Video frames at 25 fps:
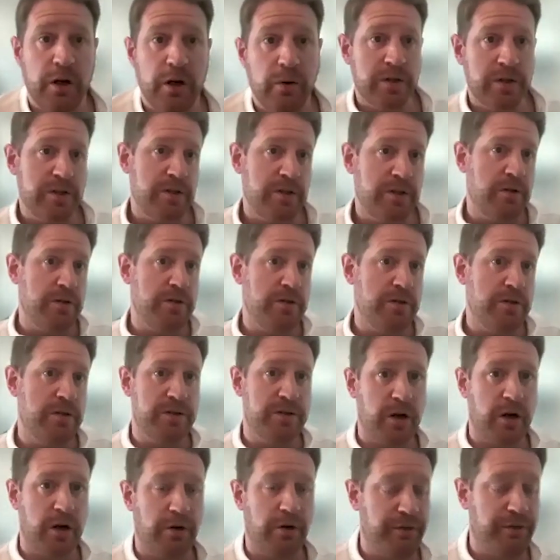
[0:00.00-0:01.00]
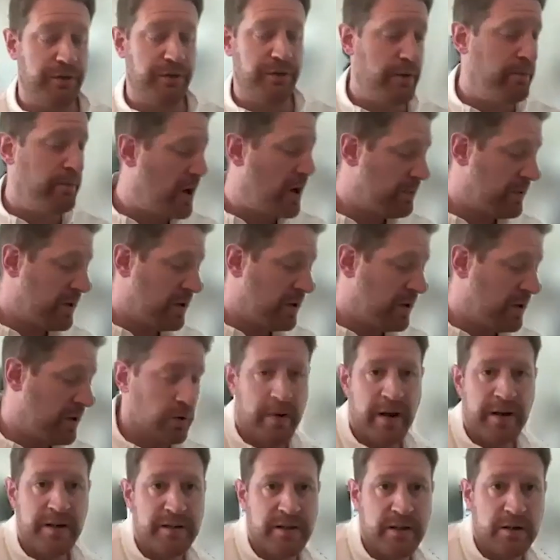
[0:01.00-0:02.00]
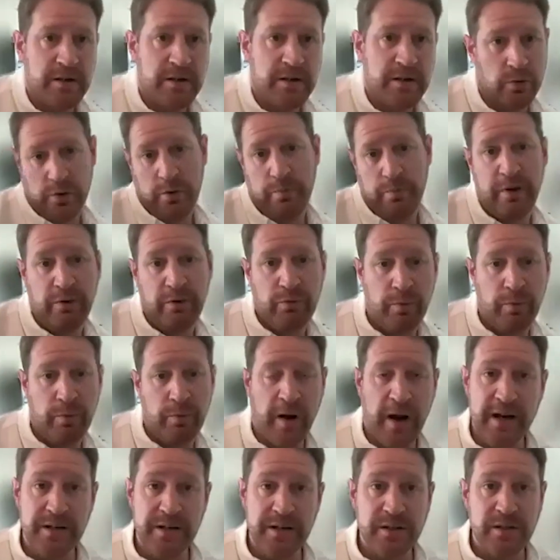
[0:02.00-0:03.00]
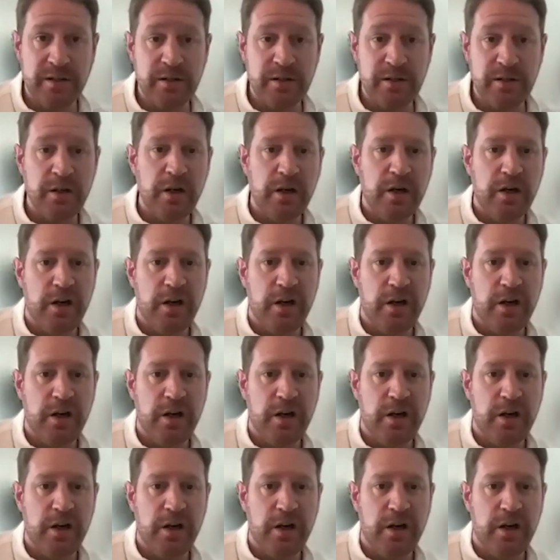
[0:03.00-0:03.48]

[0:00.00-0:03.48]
What does it do to the staff that might be augmented or could be replaced?